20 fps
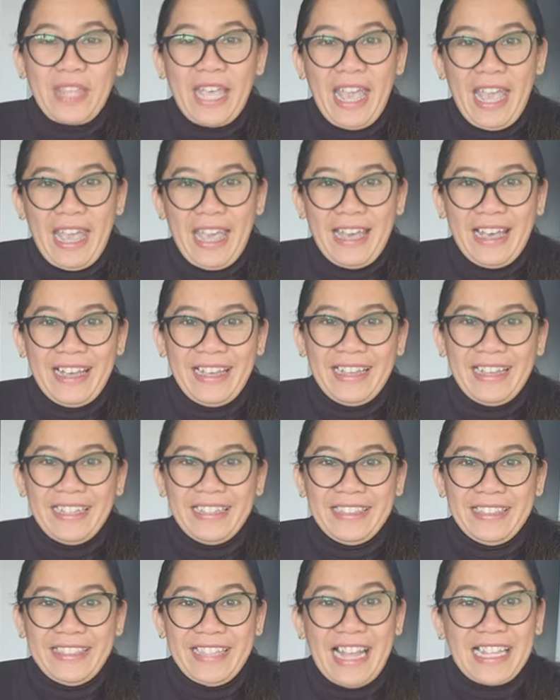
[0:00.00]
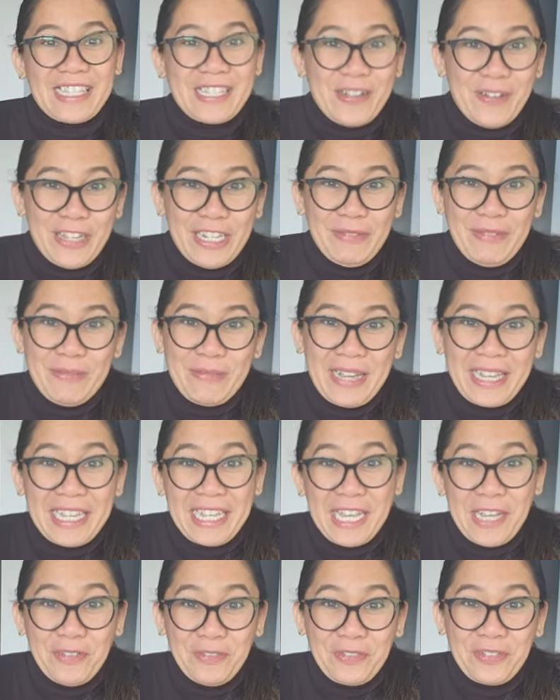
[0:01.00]
And that's going to be my
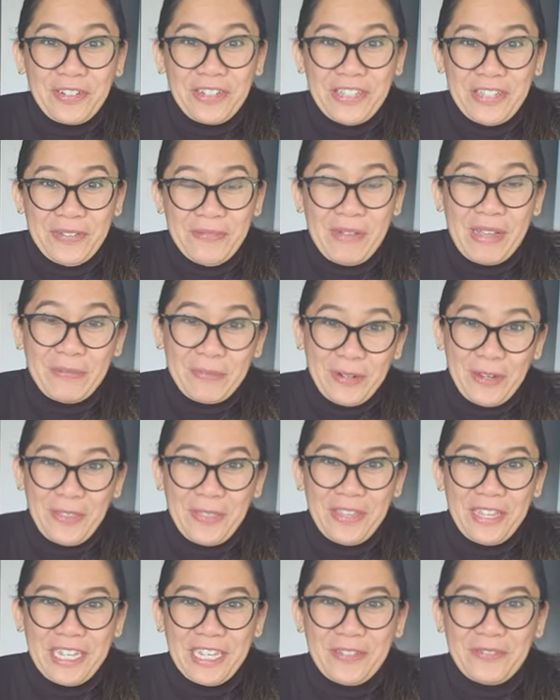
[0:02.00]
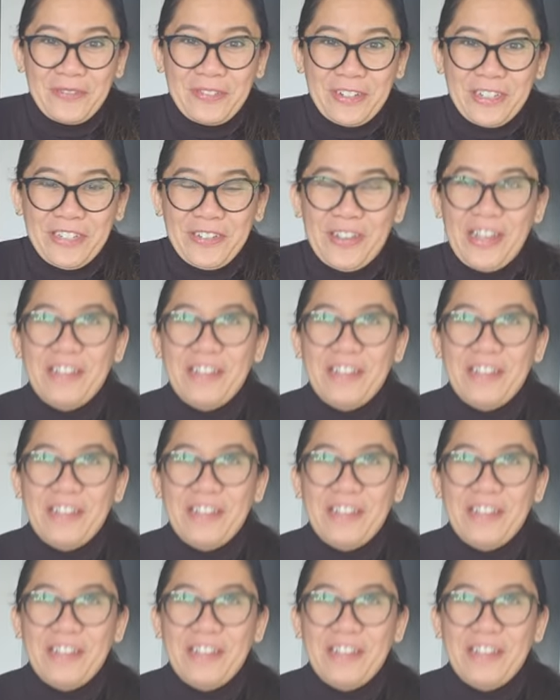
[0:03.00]
gift for you, my birthday gift for you.